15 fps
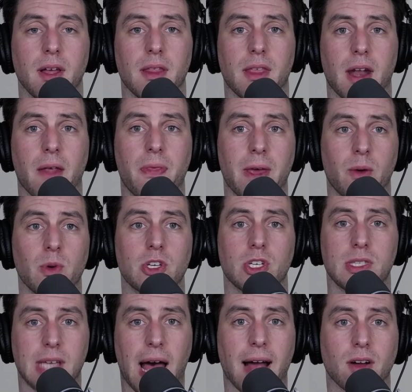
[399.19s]
that I think we
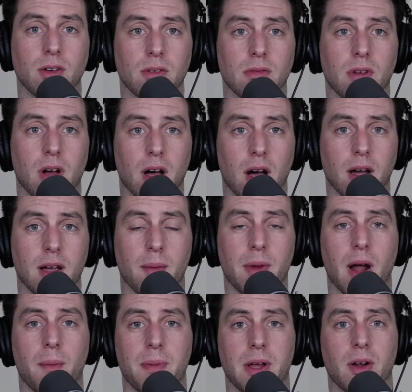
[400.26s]
should tackle coming
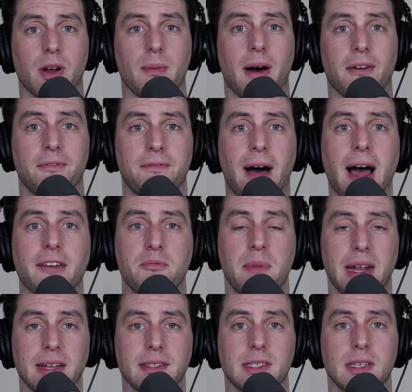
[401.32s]
up here in about 5
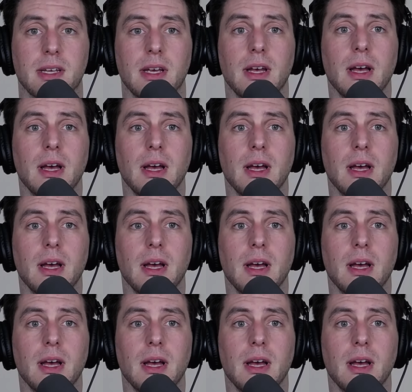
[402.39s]
minutes.